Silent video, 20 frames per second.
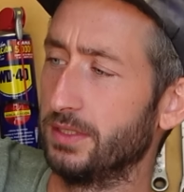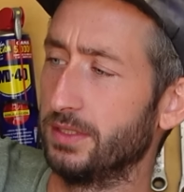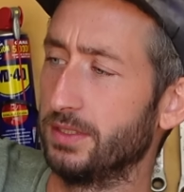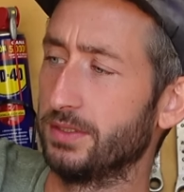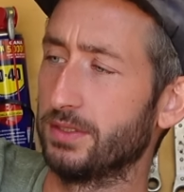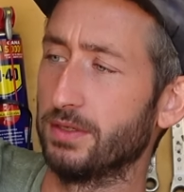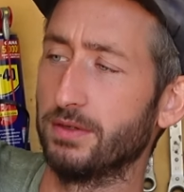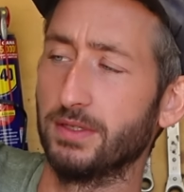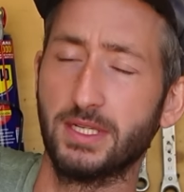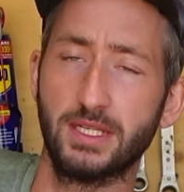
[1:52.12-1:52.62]

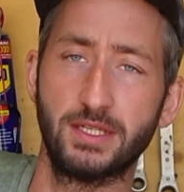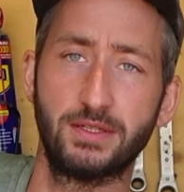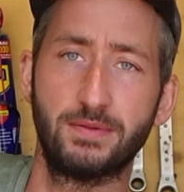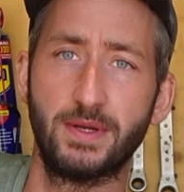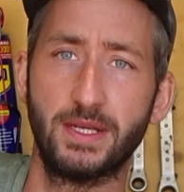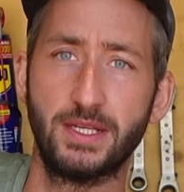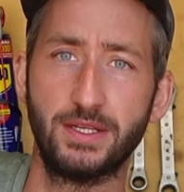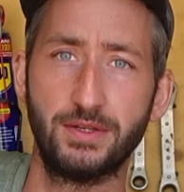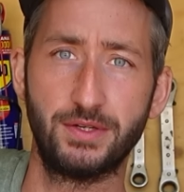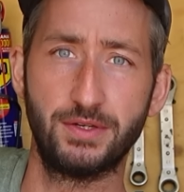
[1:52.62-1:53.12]
So in this
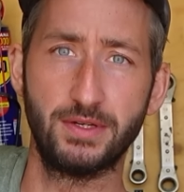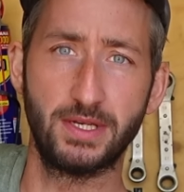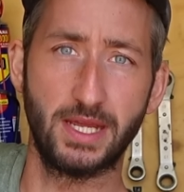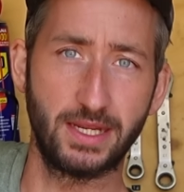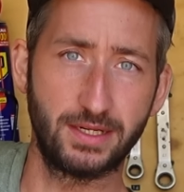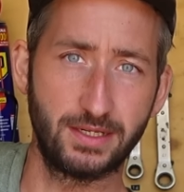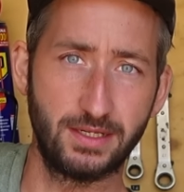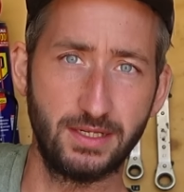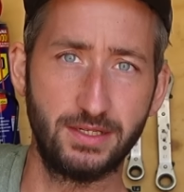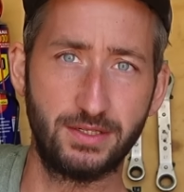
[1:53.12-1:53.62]
way you should
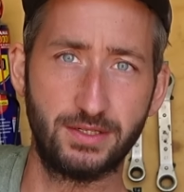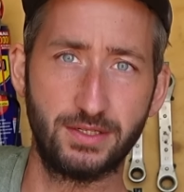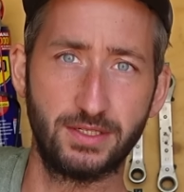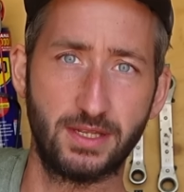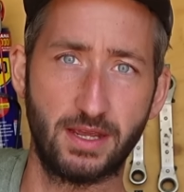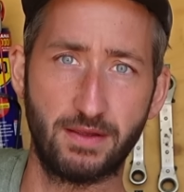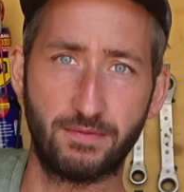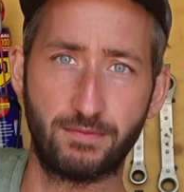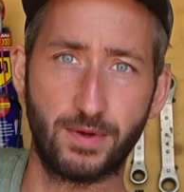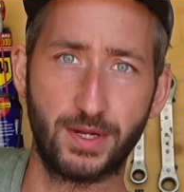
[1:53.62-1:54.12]
actually just
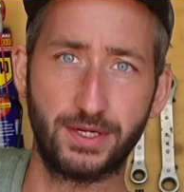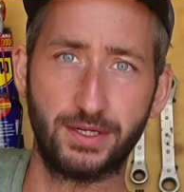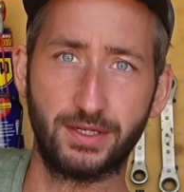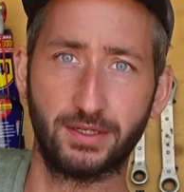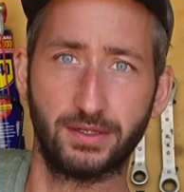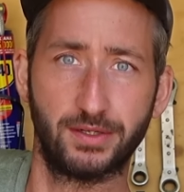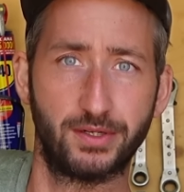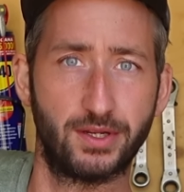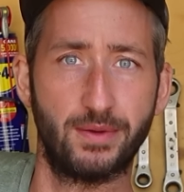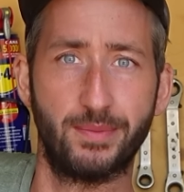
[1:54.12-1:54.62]
have
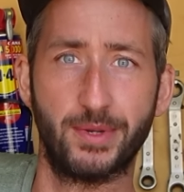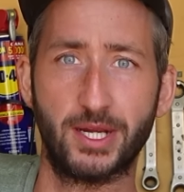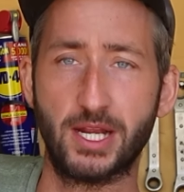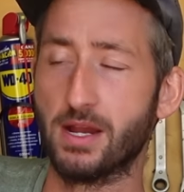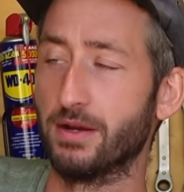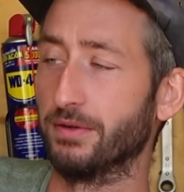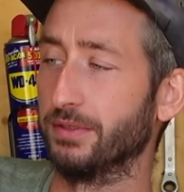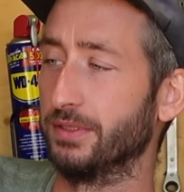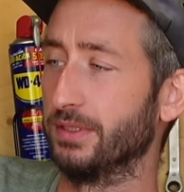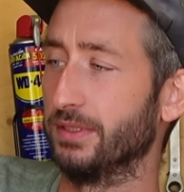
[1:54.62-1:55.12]
water coming
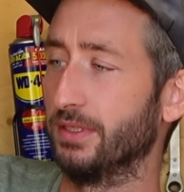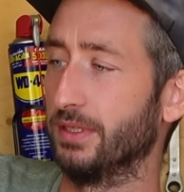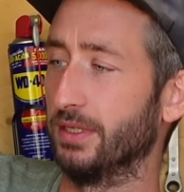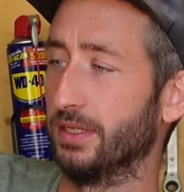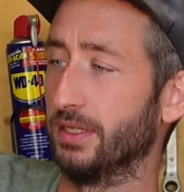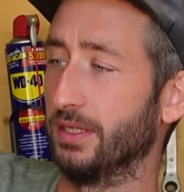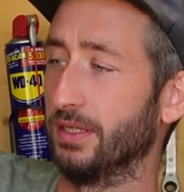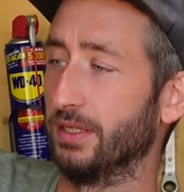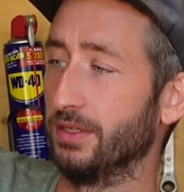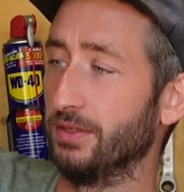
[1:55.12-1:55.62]
out.
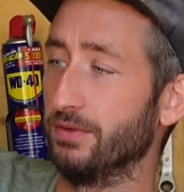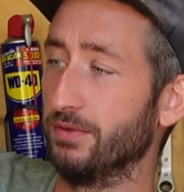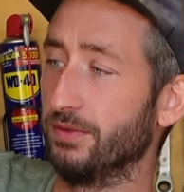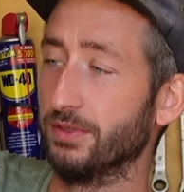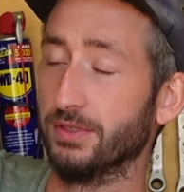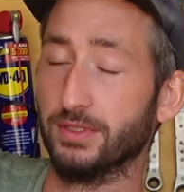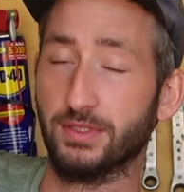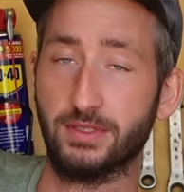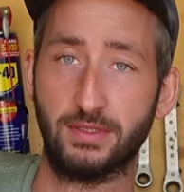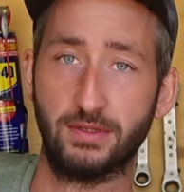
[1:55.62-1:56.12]
You
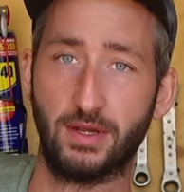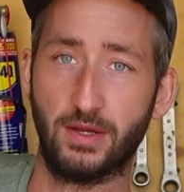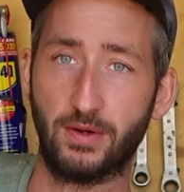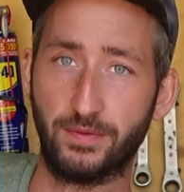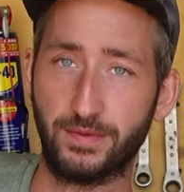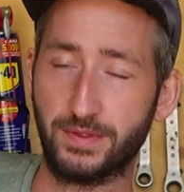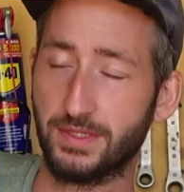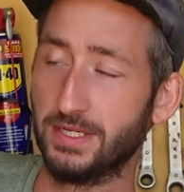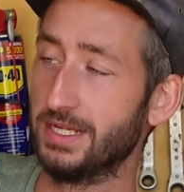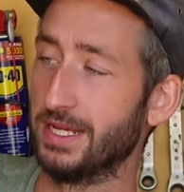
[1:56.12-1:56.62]
could
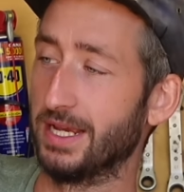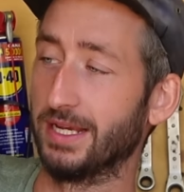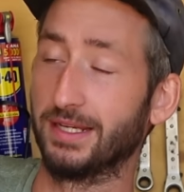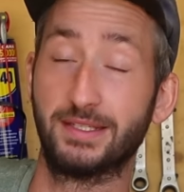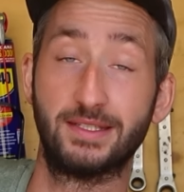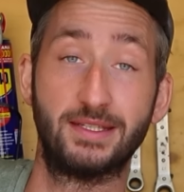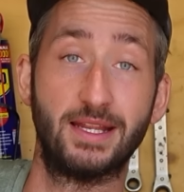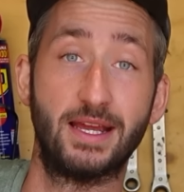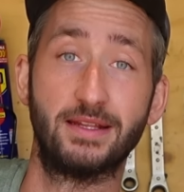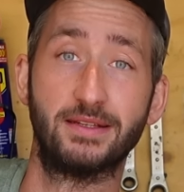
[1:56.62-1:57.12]
obviously
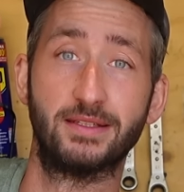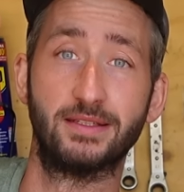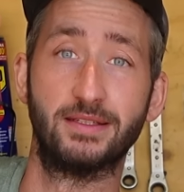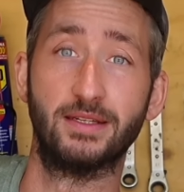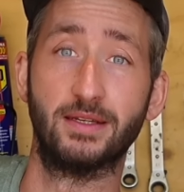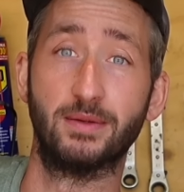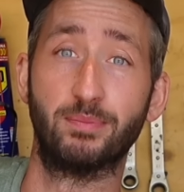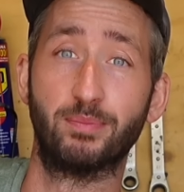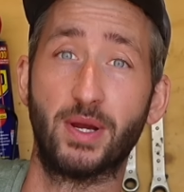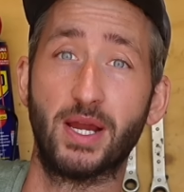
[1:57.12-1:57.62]
extend
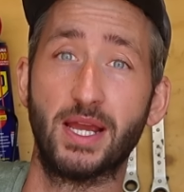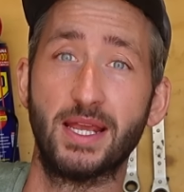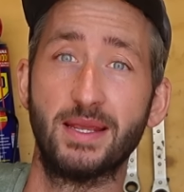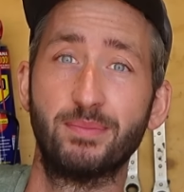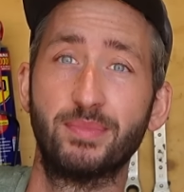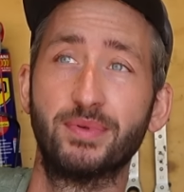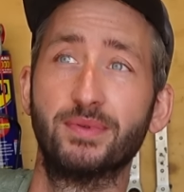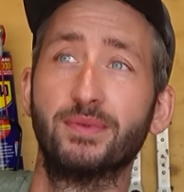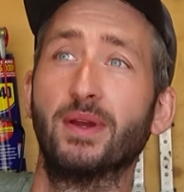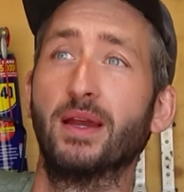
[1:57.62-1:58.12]
the
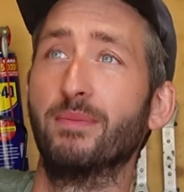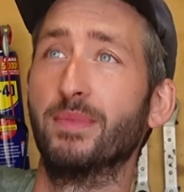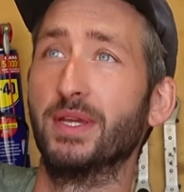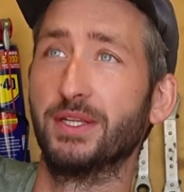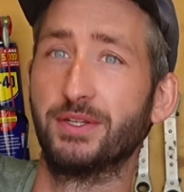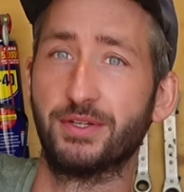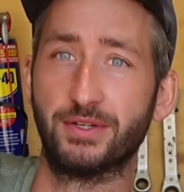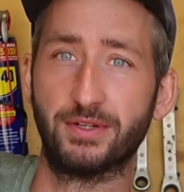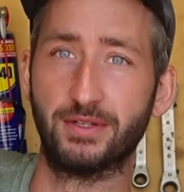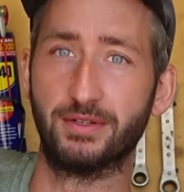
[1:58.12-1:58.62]
pipe and
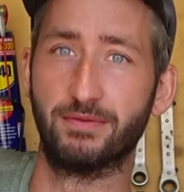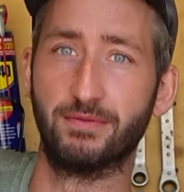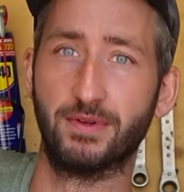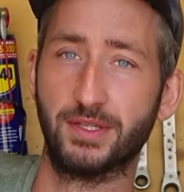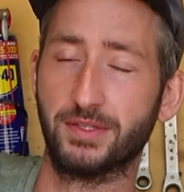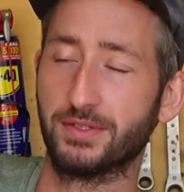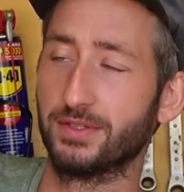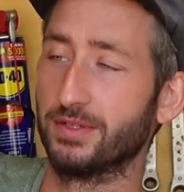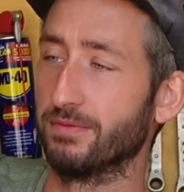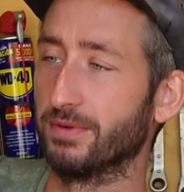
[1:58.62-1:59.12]
make sure it
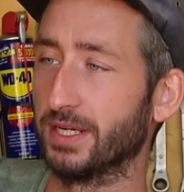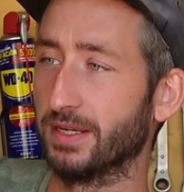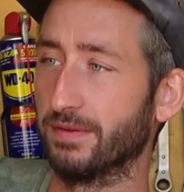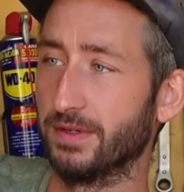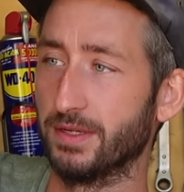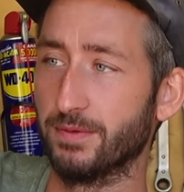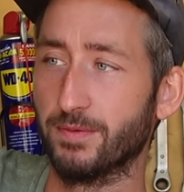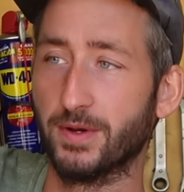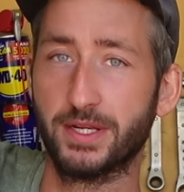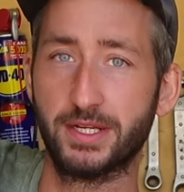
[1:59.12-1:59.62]
runs to
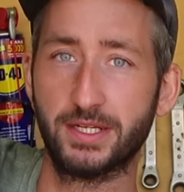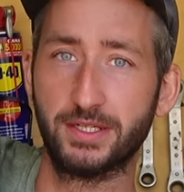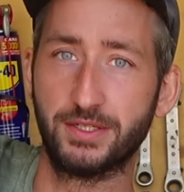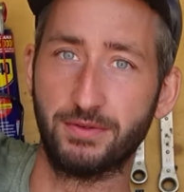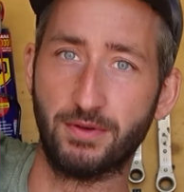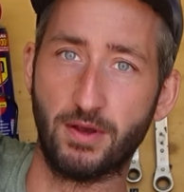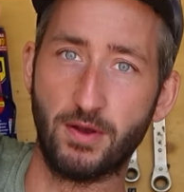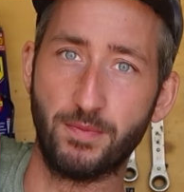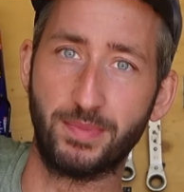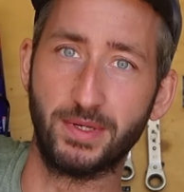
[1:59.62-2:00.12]
whatever you want it.
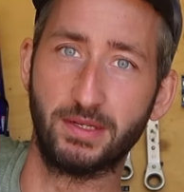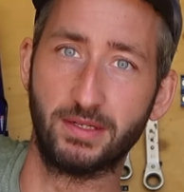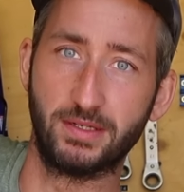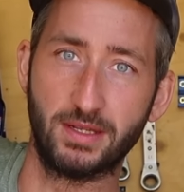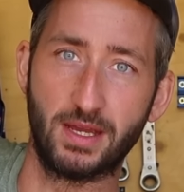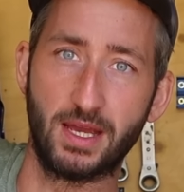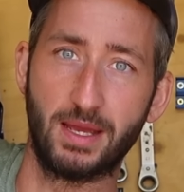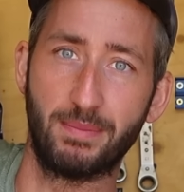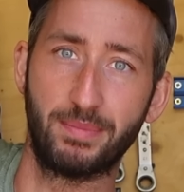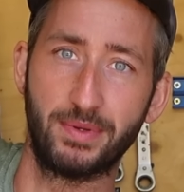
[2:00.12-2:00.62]
You open the
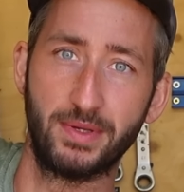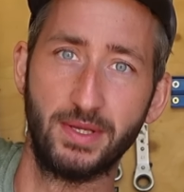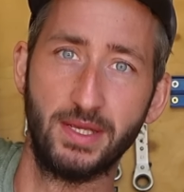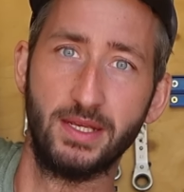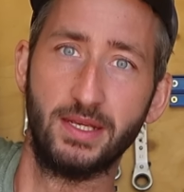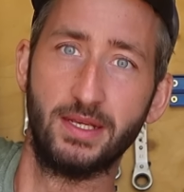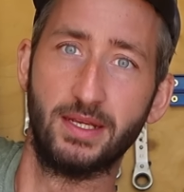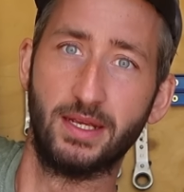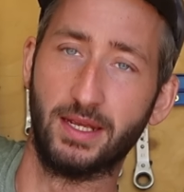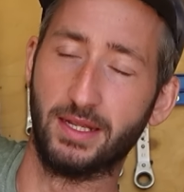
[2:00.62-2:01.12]
tap
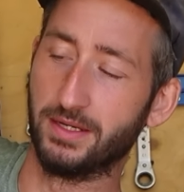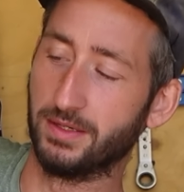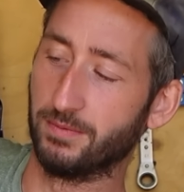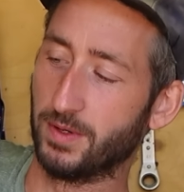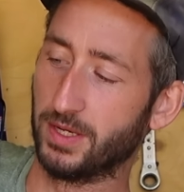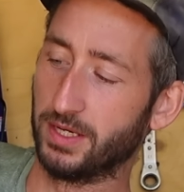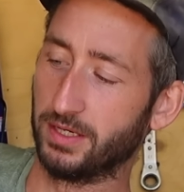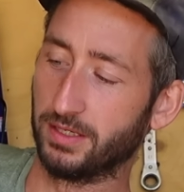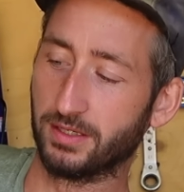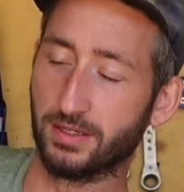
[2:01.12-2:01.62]
and the
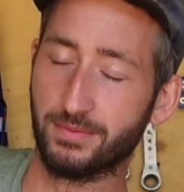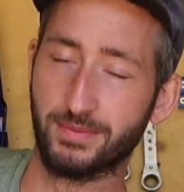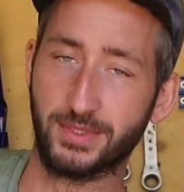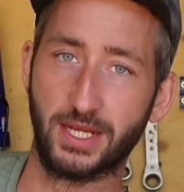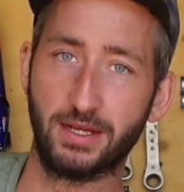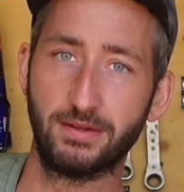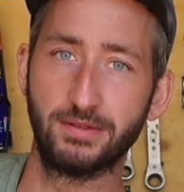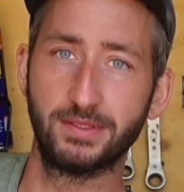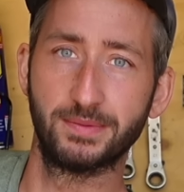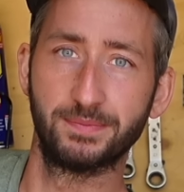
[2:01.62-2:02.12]
water comes
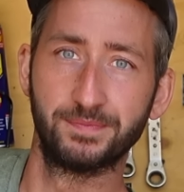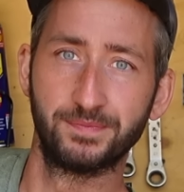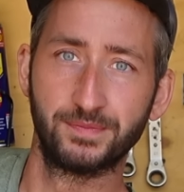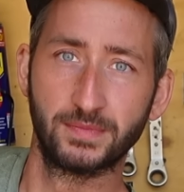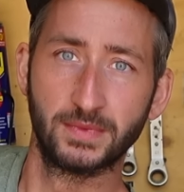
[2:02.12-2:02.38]
out.